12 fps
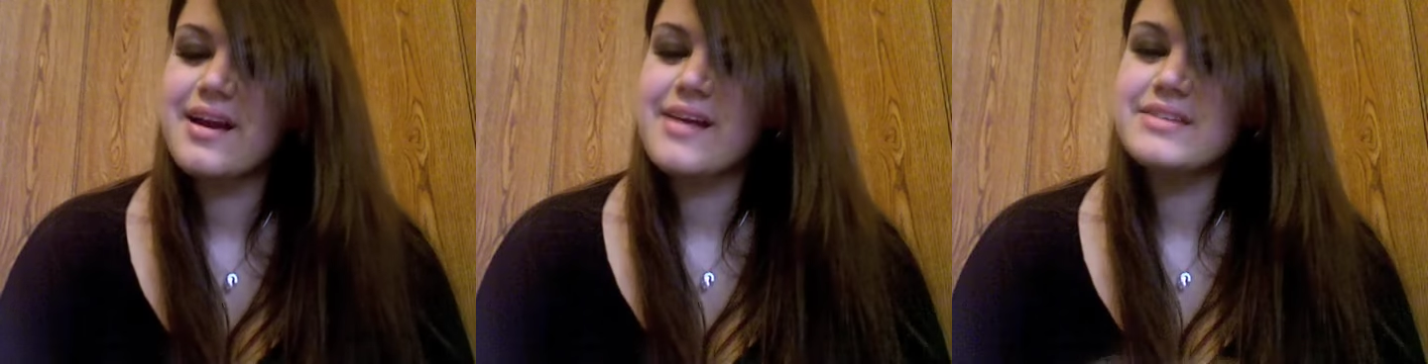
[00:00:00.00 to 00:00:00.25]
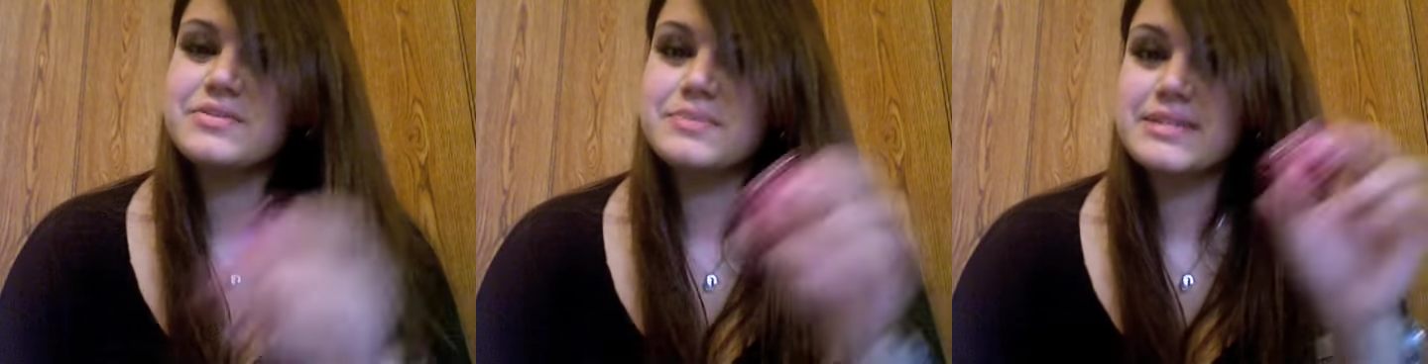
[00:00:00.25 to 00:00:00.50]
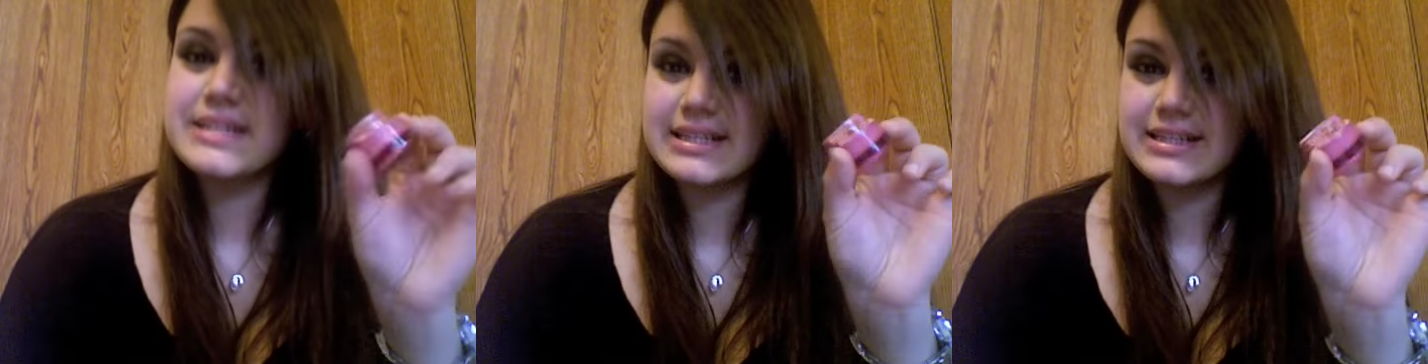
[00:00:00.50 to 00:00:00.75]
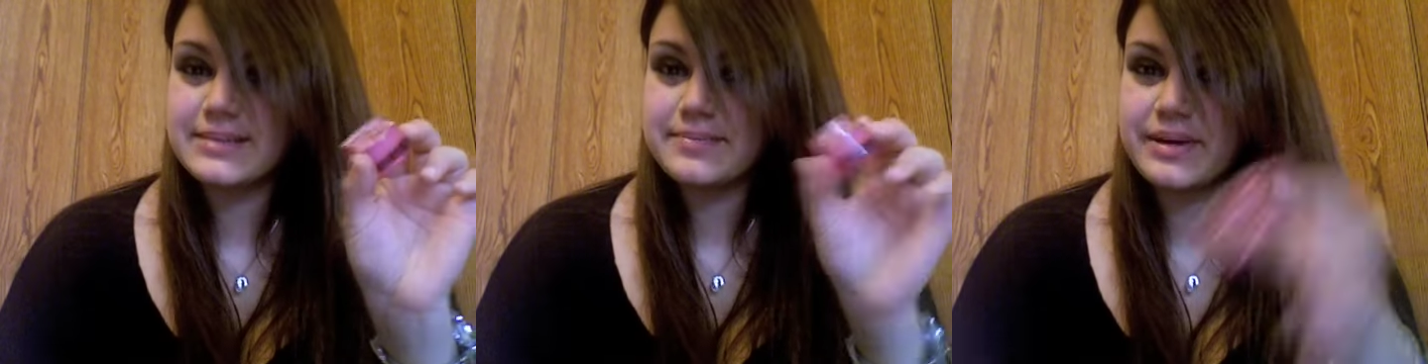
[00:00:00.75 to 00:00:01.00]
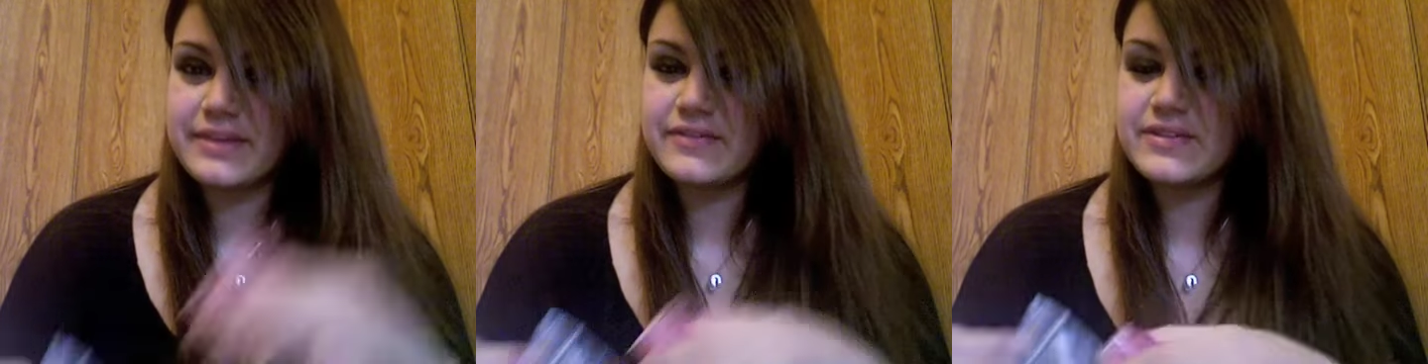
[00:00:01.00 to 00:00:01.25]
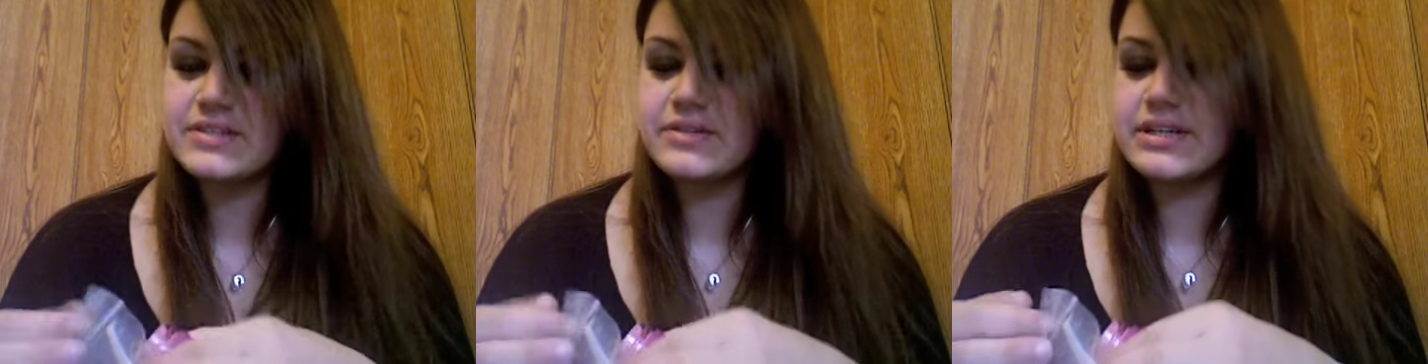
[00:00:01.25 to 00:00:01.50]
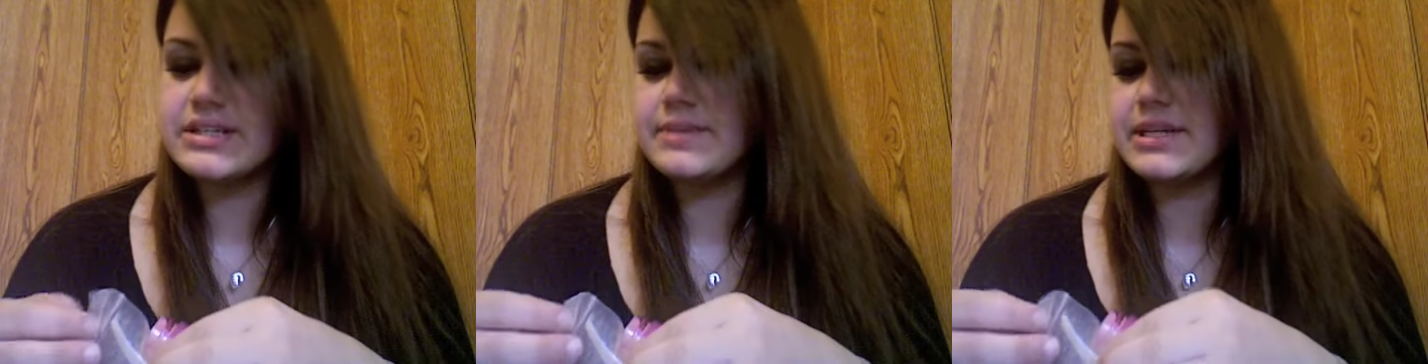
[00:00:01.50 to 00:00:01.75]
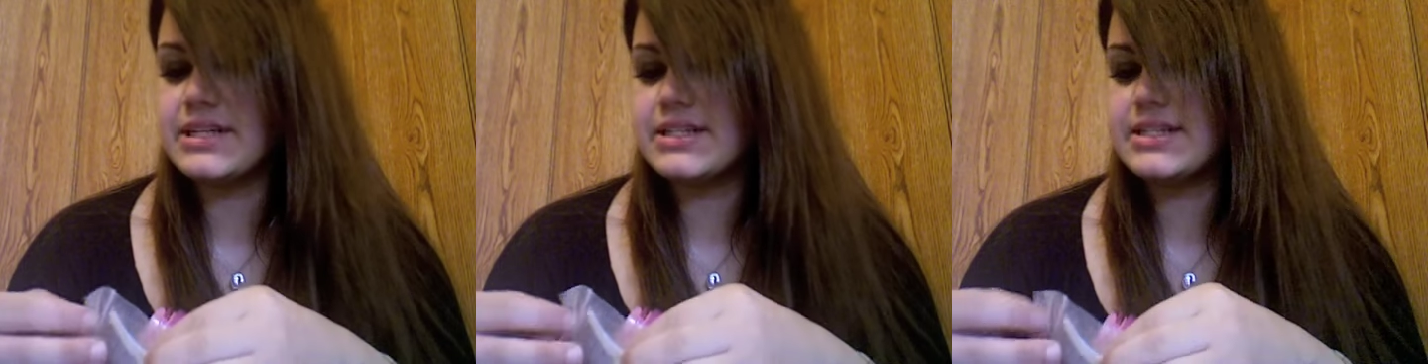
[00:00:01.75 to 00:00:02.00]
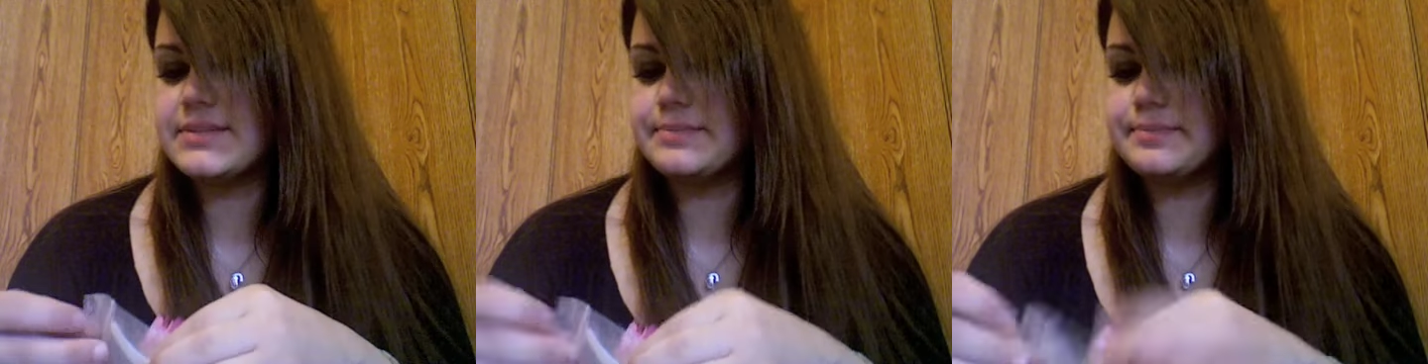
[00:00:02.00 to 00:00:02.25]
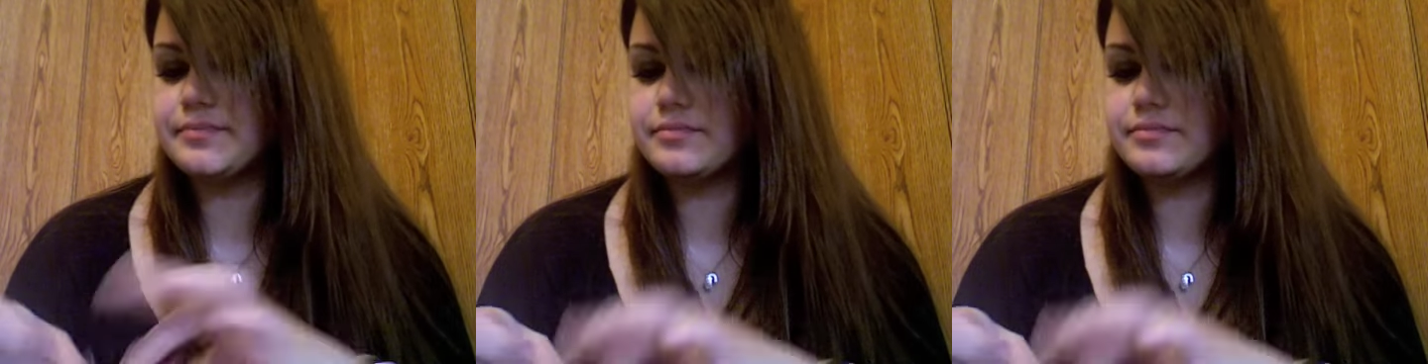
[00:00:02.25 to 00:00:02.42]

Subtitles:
So I'm taking Benefit's Erase Paste.